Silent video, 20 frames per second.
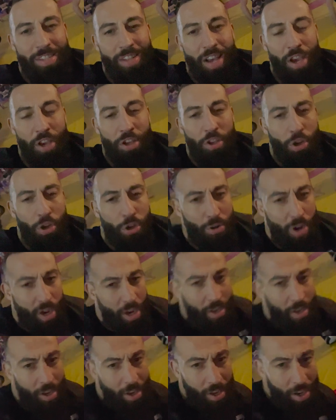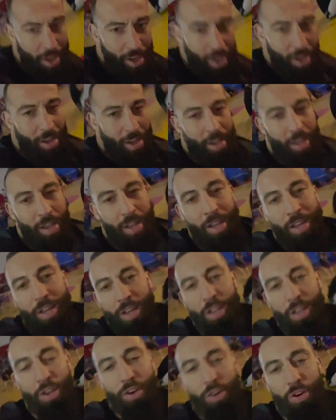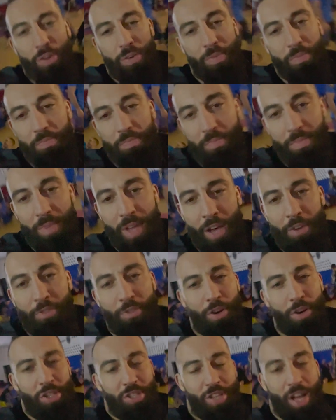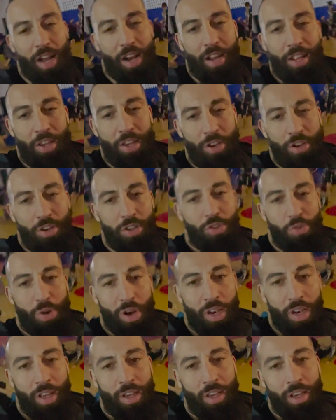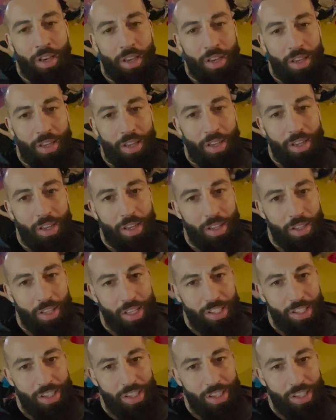day in Ukraine. No, I first started here training these